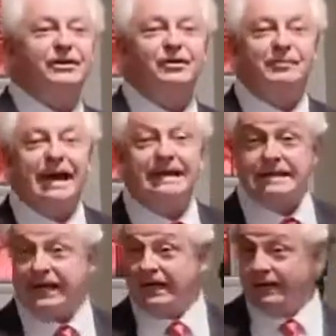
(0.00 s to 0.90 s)
you, but I
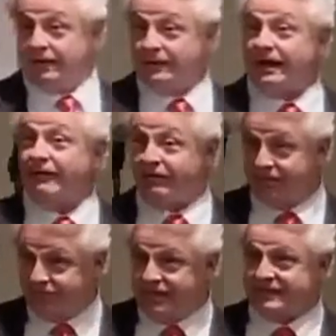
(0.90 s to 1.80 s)
take a little bit of
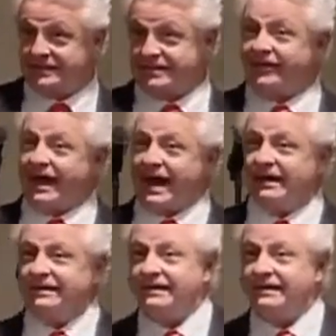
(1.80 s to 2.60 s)
offense to that.